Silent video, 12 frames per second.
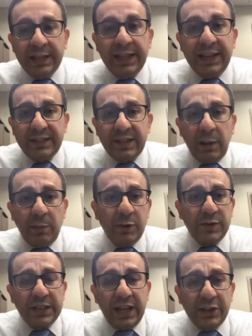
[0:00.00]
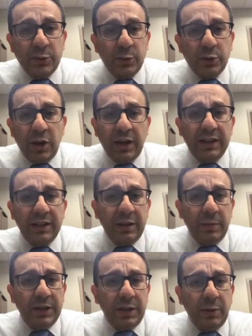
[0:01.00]
The next couple of slides, we'll talk a
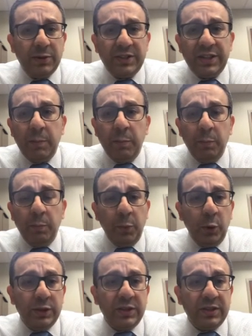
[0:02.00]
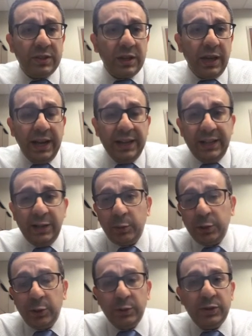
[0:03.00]
little bit about some modes that
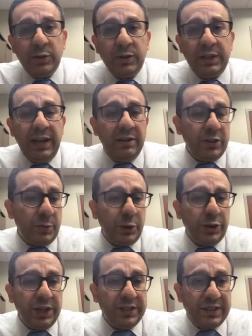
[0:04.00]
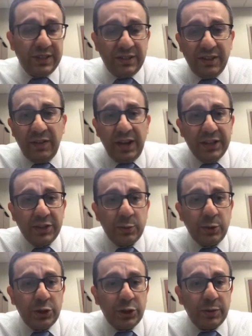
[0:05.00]
we use on the respiratory assist
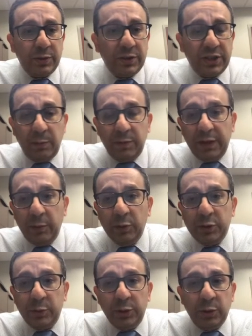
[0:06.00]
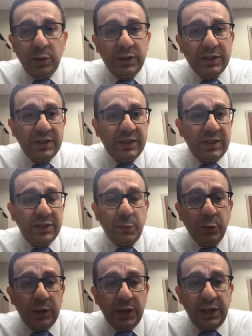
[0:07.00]
device, which some of the modes we know. This is the
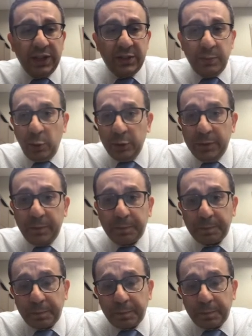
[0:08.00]
spontaneous mode.